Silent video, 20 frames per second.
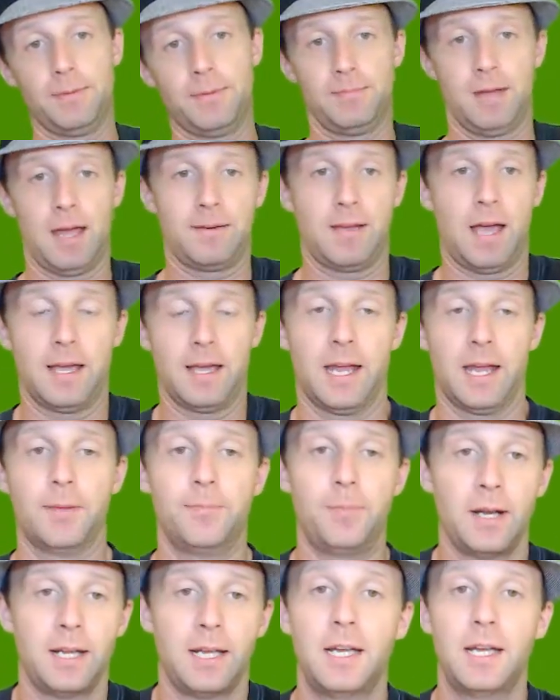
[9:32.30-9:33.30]
uh, I
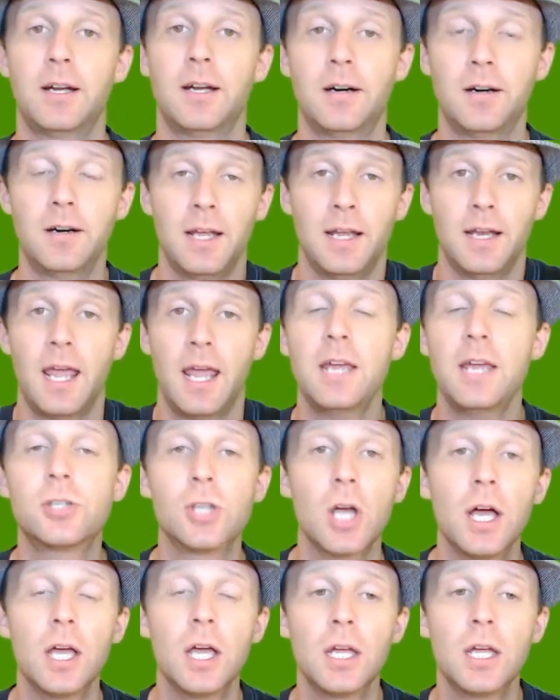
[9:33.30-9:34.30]
got a buddy here in
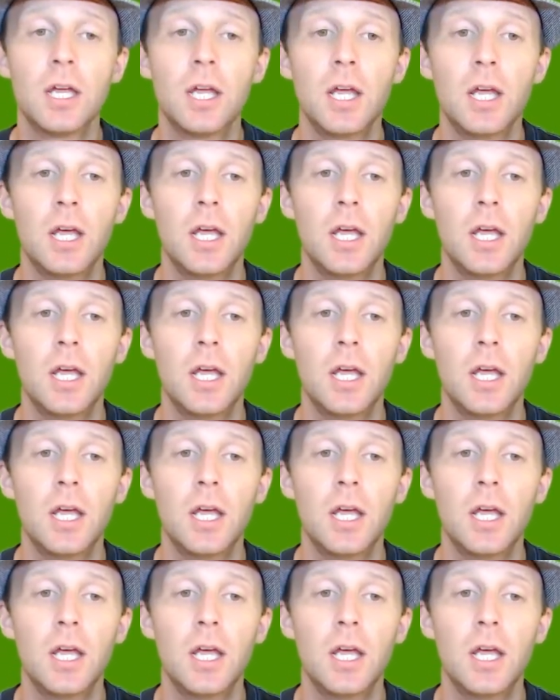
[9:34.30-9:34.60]
Asia,